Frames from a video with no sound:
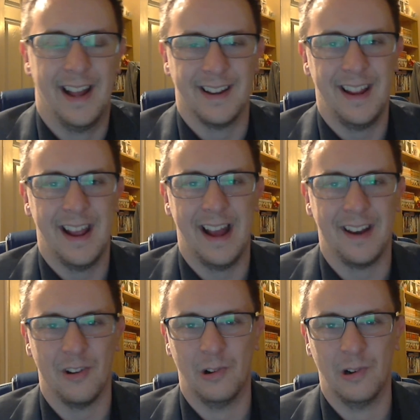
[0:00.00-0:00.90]
and he
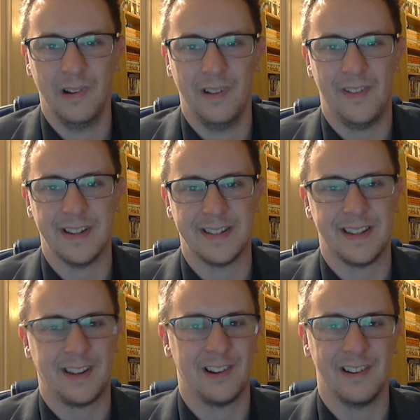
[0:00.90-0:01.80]
had all of
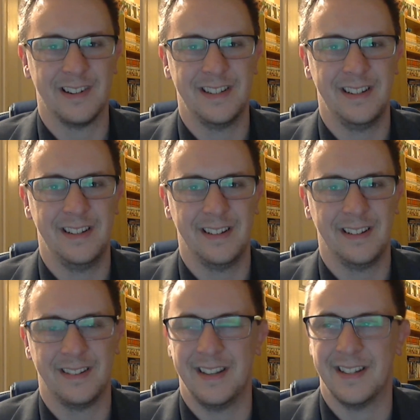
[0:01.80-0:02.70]
his security
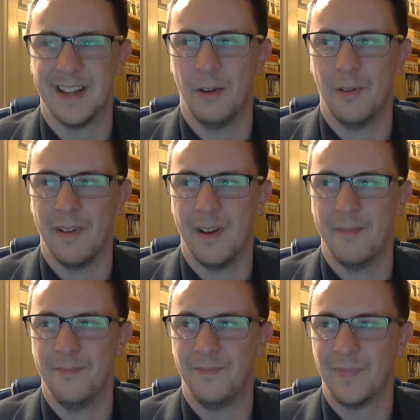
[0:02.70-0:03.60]
detail with
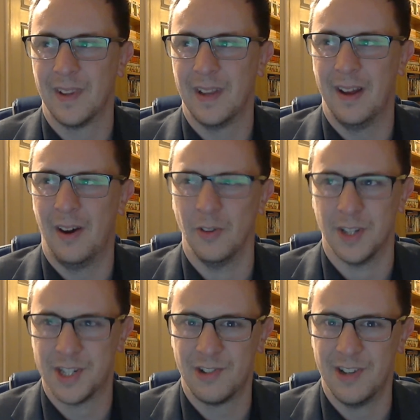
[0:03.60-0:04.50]
him
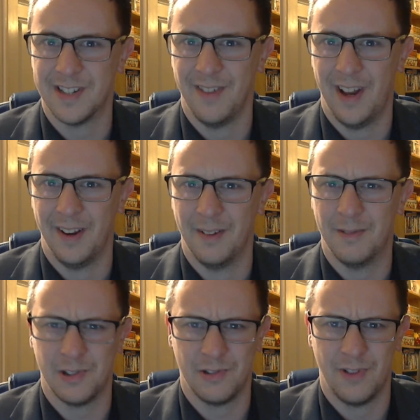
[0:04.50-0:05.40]
on the streets of
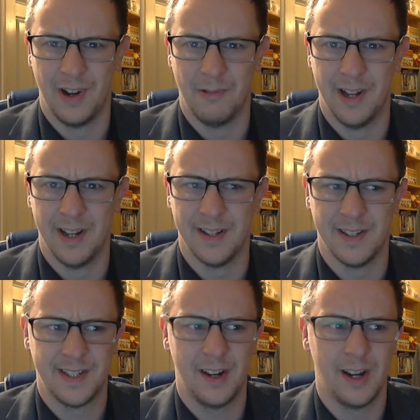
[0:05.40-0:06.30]
London, which was really weird,
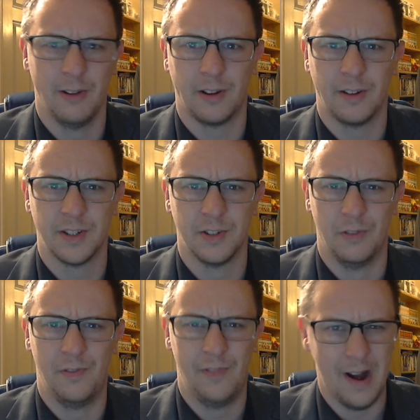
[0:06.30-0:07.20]
and stuck out like a
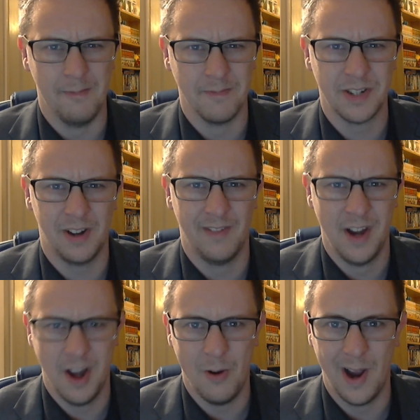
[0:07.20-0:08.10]
sore thumb, so I
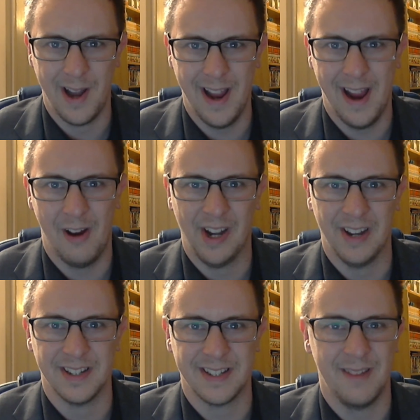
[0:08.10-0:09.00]
have no idea how
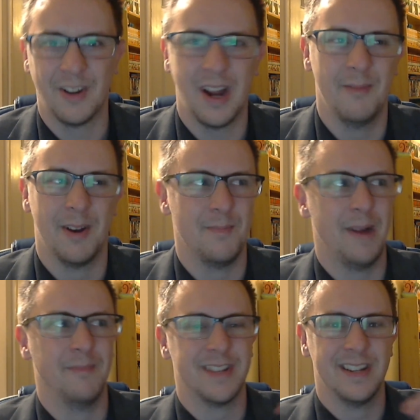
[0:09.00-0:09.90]
I didn't see him coming
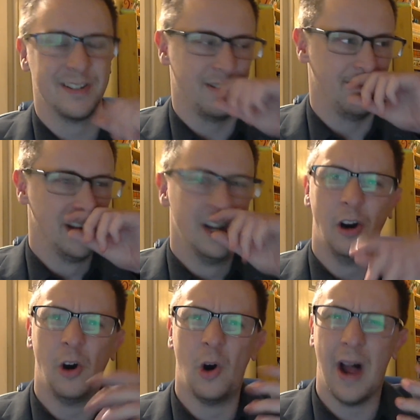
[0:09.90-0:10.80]
and bumped into him,
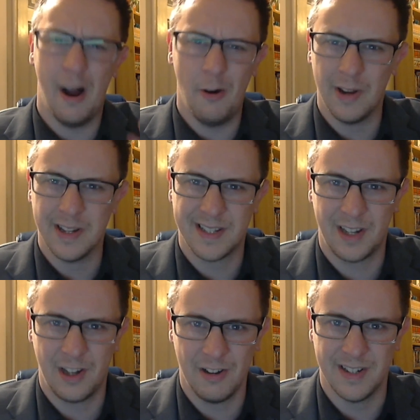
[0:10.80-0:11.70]
or how his
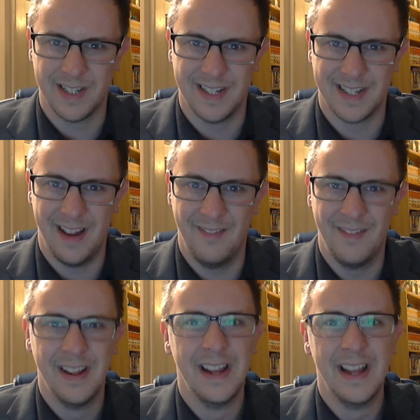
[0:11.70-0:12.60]
security
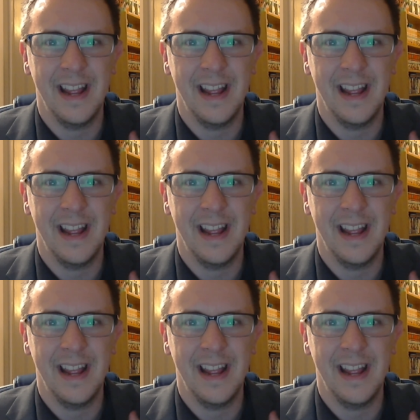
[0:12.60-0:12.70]
team